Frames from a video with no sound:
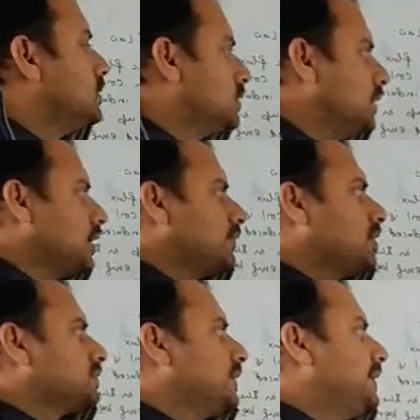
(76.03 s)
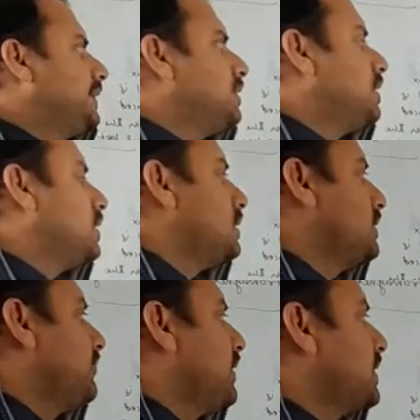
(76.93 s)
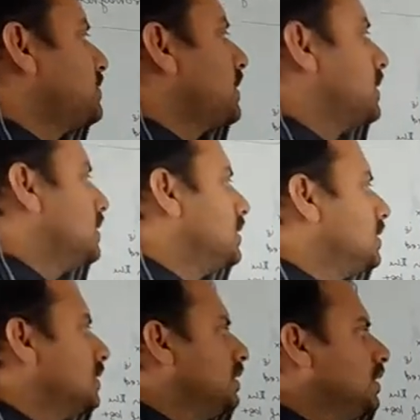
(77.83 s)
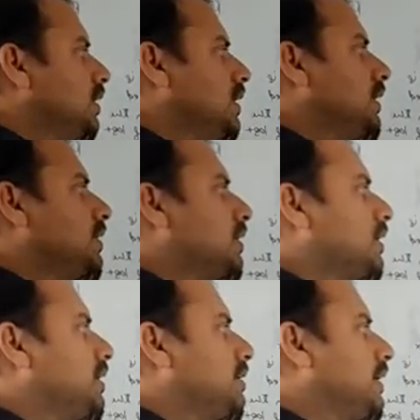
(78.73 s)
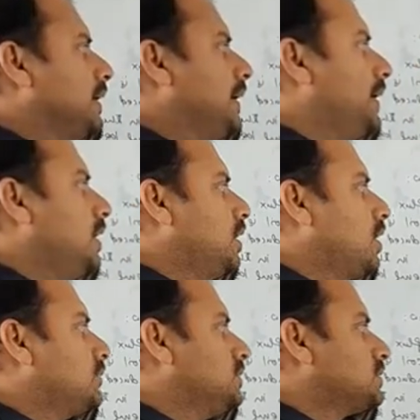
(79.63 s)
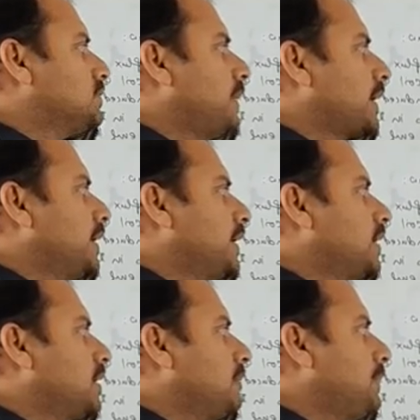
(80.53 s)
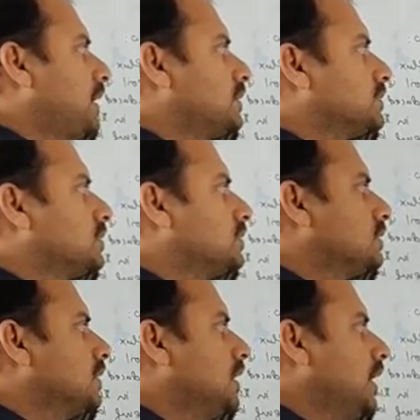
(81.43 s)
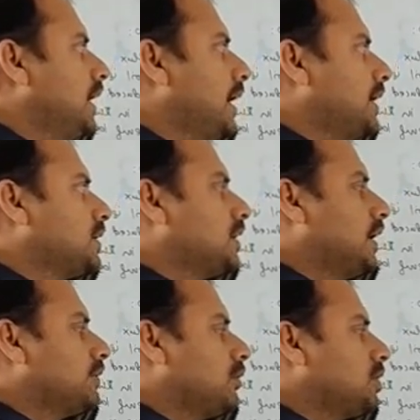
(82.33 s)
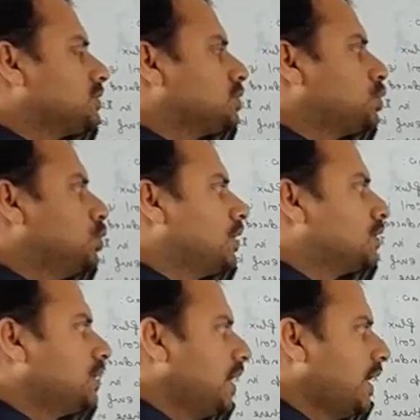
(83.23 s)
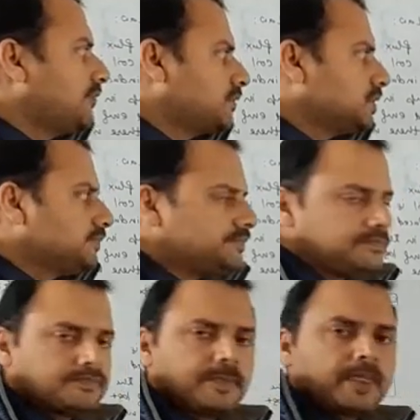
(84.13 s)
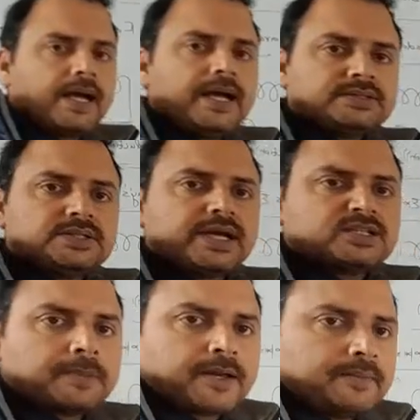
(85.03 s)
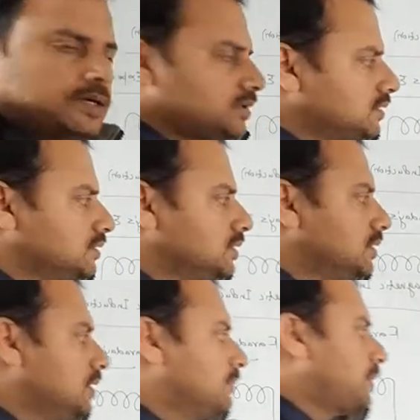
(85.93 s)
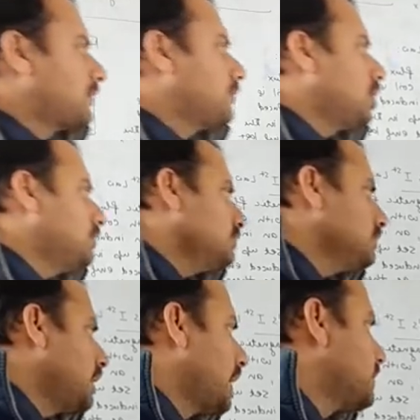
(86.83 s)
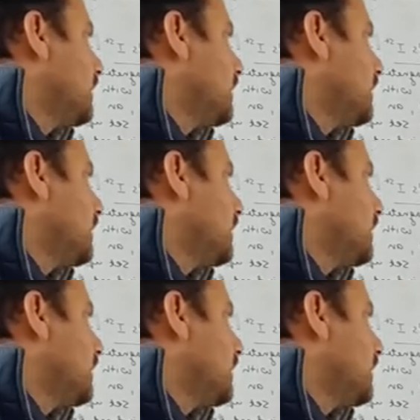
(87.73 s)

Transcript: there was a deflection in the needle of this magnetic compass, and that was toward the left as the experiment performed at